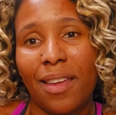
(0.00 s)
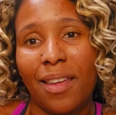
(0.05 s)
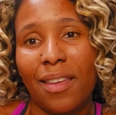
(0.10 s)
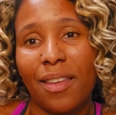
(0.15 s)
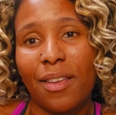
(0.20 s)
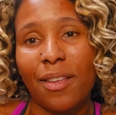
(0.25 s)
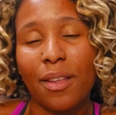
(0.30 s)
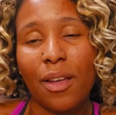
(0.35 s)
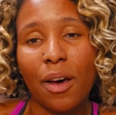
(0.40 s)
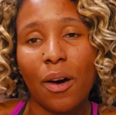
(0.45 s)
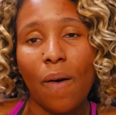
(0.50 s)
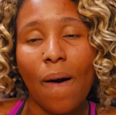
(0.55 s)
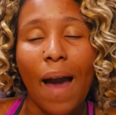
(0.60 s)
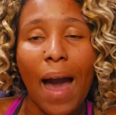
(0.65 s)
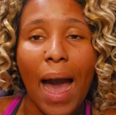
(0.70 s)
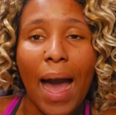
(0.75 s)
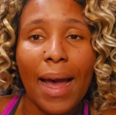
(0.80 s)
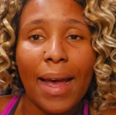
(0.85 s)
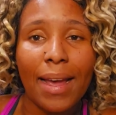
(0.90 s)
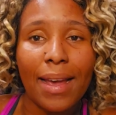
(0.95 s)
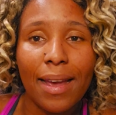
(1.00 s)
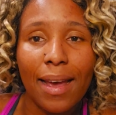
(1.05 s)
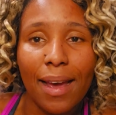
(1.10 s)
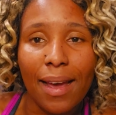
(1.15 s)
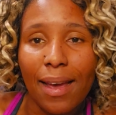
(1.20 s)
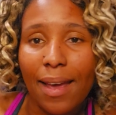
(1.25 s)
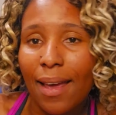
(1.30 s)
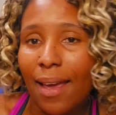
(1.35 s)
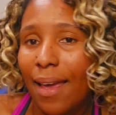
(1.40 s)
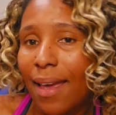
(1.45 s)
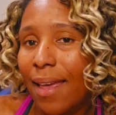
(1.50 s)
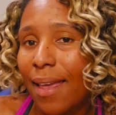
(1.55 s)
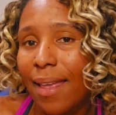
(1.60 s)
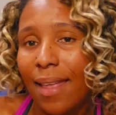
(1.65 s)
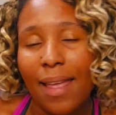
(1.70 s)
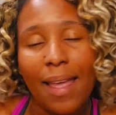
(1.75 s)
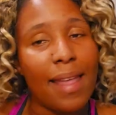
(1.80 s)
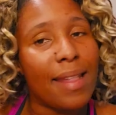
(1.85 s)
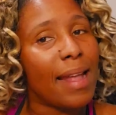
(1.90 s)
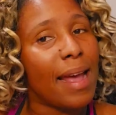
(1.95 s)
You know, I
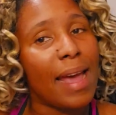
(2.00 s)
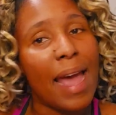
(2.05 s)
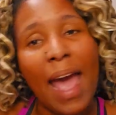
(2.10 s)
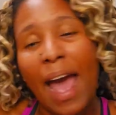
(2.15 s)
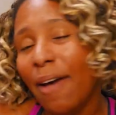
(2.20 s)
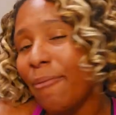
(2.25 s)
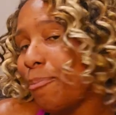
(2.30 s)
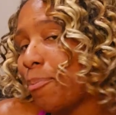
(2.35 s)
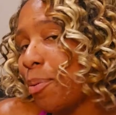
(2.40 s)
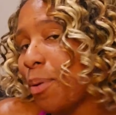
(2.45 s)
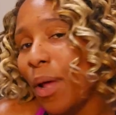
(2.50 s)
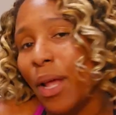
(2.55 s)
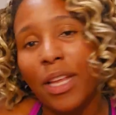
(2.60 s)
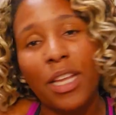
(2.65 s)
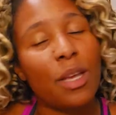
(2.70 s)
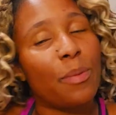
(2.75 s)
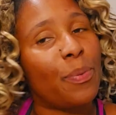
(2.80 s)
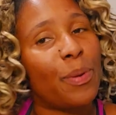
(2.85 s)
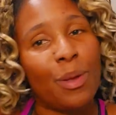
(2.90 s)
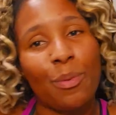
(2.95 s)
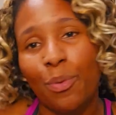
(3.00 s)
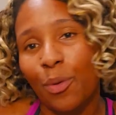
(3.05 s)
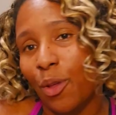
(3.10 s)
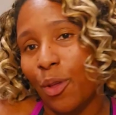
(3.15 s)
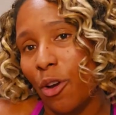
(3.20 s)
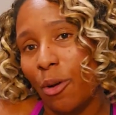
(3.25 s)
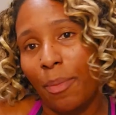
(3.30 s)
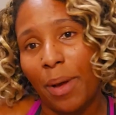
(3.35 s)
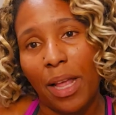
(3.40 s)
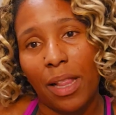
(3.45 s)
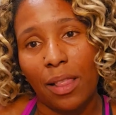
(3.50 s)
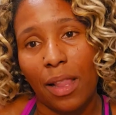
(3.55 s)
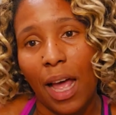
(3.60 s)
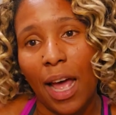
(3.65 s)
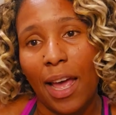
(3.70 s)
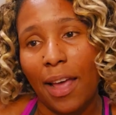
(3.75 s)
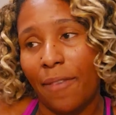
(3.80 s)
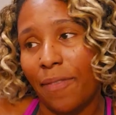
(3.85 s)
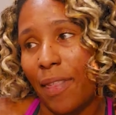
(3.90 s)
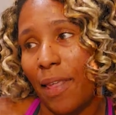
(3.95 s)
and, and I have plenty of people that are in my
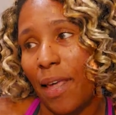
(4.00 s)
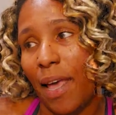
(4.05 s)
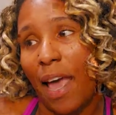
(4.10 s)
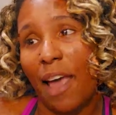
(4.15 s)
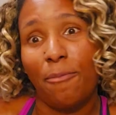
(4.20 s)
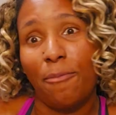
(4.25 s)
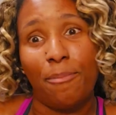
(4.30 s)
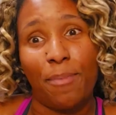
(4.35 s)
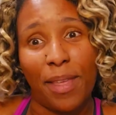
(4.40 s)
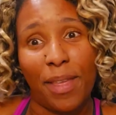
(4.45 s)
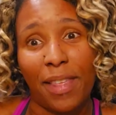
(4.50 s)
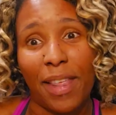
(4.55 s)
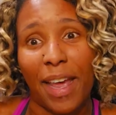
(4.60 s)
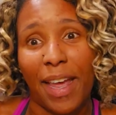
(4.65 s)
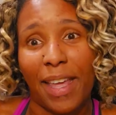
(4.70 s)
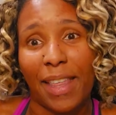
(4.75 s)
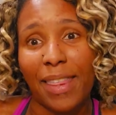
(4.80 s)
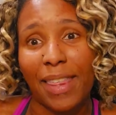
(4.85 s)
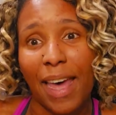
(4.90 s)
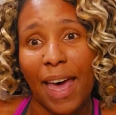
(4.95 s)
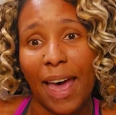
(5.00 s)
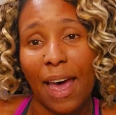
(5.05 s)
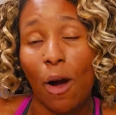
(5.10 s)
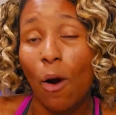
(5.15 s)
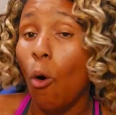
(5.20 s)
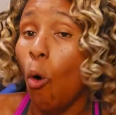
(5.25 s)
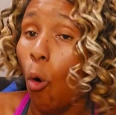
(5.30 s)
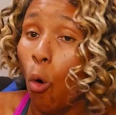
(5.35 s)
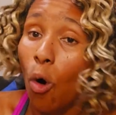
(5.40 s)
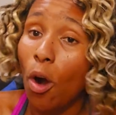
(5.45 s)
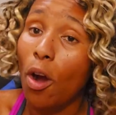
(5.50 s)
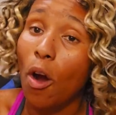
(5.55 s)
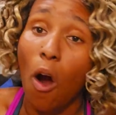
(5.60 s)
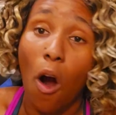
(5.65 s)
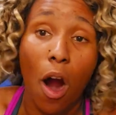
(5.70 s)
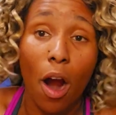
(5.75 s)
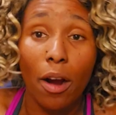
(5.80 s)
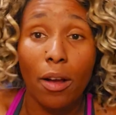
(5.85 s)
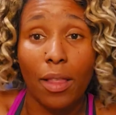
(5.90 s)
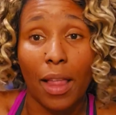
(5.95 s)
life that have been like that or
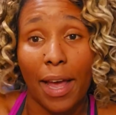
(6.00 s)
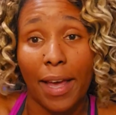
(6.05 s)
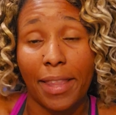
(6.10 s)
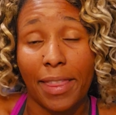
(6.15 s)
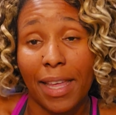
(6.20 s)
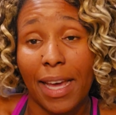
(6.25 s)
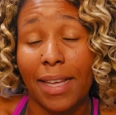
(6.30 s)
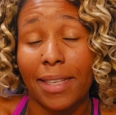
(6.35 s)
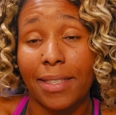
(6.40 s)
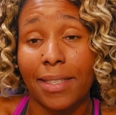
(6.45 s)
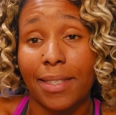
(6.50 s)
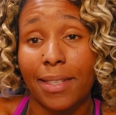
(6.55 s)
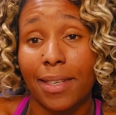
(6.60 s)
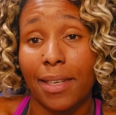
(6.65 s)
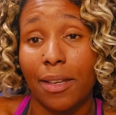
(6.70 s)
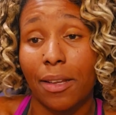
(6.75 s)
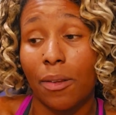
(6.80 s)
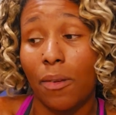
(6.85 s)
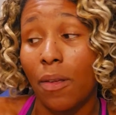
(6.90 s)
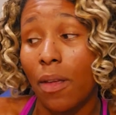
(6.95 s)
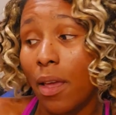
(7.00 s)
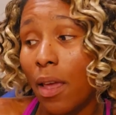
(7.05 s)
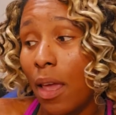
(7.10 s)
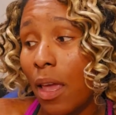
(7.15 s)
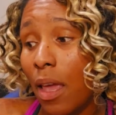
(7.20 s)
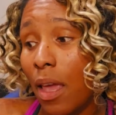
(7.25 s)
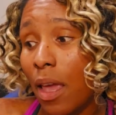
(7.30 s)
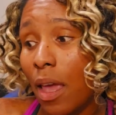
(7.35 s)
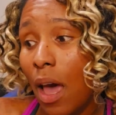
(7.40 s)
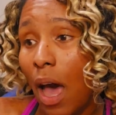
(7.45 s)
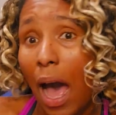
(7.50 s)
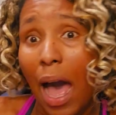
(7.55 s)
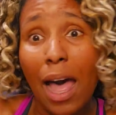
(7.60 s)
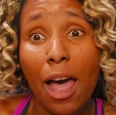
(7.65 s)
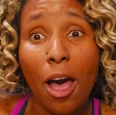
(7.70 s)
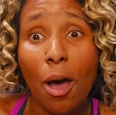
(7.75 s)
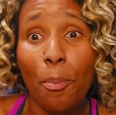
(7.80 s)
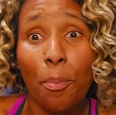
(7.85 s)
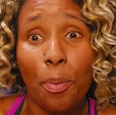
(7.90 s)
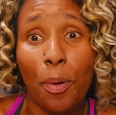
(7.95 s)
are like that still. I
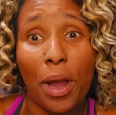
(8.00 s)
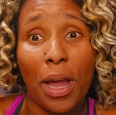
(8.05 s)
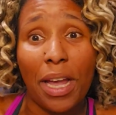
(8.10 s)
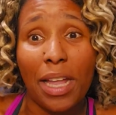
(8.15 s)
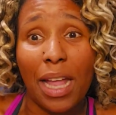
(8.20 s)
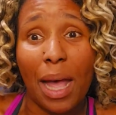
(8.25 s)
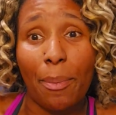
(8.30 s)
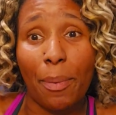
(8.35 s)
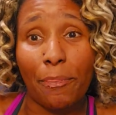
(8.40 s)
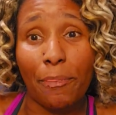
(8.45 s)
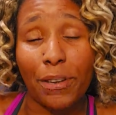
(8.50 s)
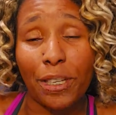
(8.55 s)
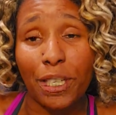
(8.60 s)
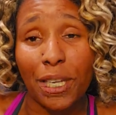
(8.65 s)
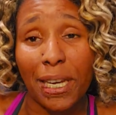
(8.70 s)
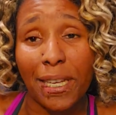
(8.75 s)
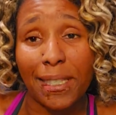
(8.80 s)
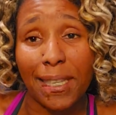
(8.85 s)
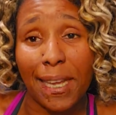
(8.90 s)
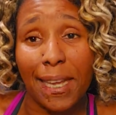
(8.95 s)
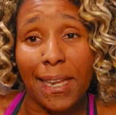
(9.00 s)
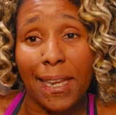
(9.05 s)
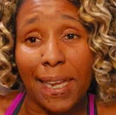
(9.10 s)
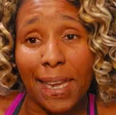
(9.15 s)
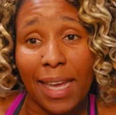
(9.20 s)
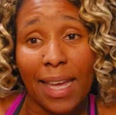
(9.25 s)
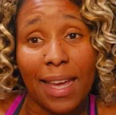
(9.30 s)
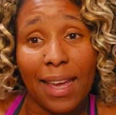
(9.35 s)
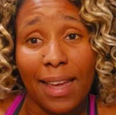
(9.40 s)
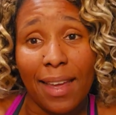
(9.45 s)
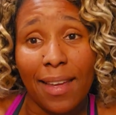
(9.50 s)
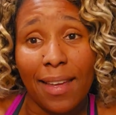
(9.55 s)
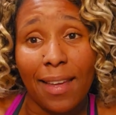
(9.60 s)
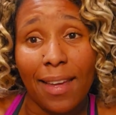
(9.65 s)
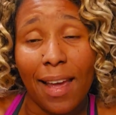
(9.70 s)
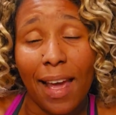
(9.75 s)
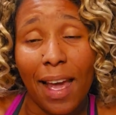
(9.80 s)
don't bring it up every chance I get.